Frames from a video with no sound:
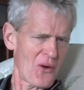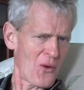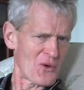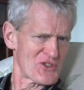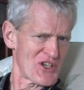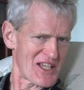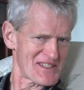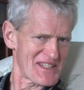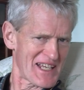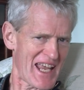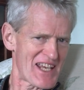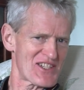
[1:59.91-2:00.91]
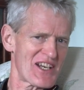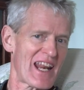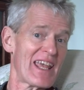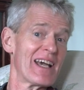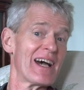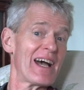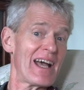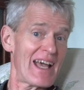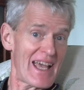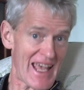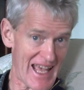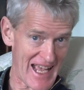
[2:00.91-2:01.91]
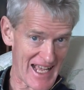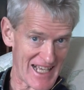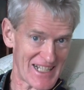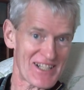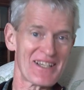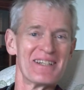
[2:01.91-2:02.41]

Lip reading: or just occasionally er,